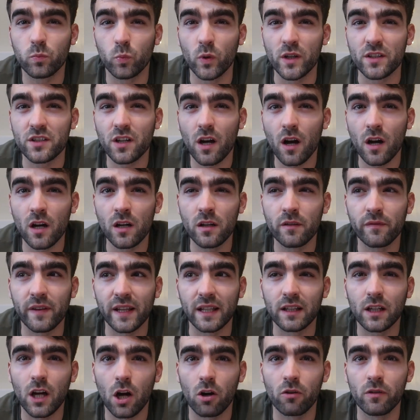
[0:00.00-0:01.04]
which kind of
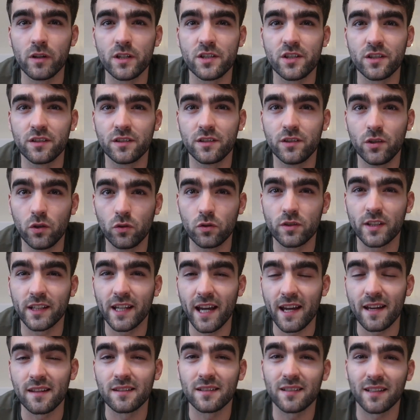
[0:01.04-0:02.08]
encourages you to
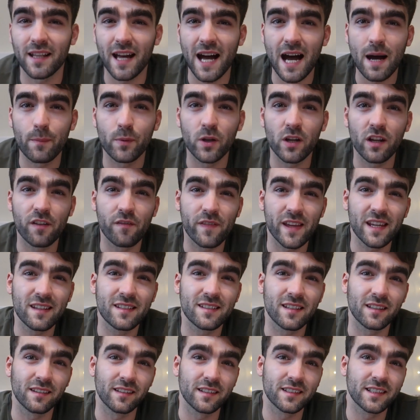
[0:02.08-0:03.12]
get into the habit of
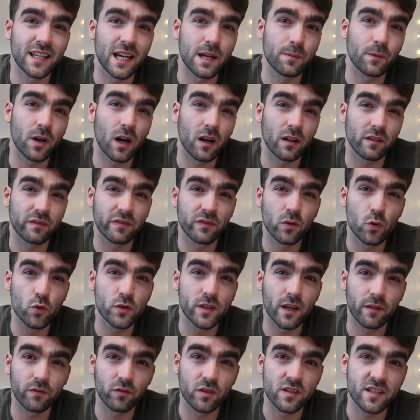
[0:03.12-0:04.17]
eating the same kind of
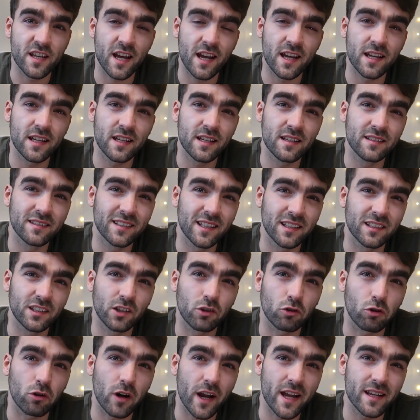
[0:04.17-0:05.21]
foods every day, is this
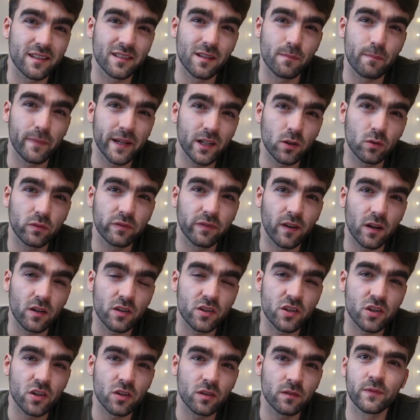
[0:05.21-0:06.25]
create a meal
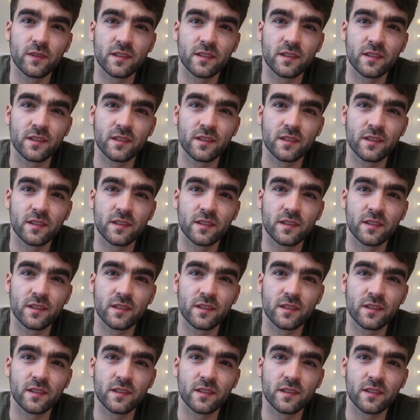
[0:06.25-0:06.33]
function.